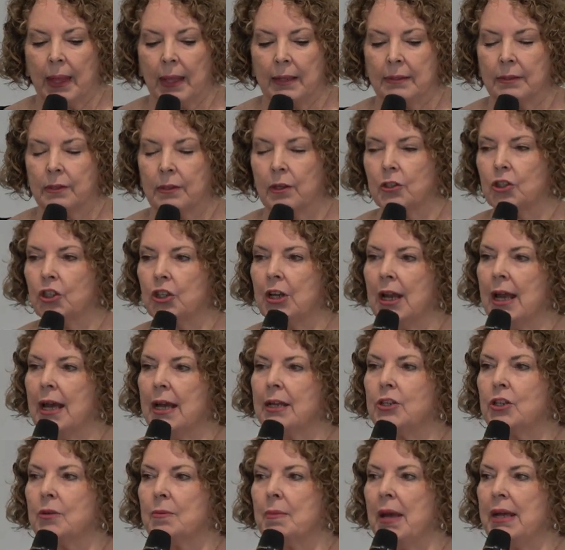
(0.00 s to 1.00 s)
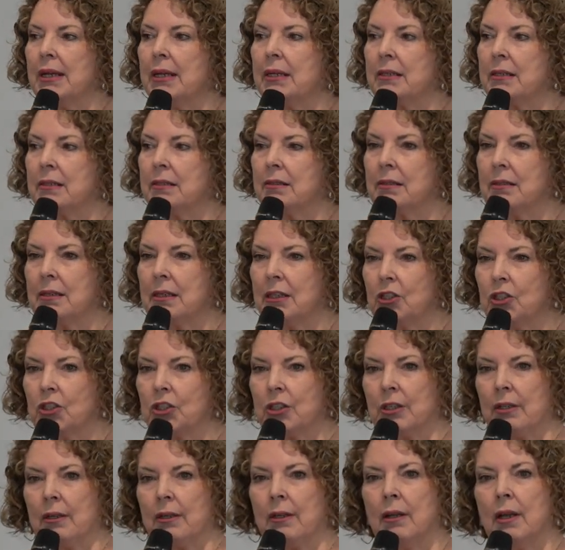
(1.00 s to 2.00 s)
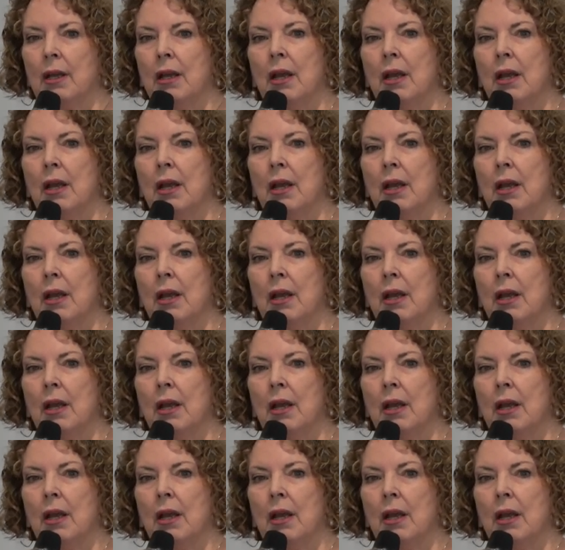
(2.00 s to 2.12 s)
So she had to make a decision.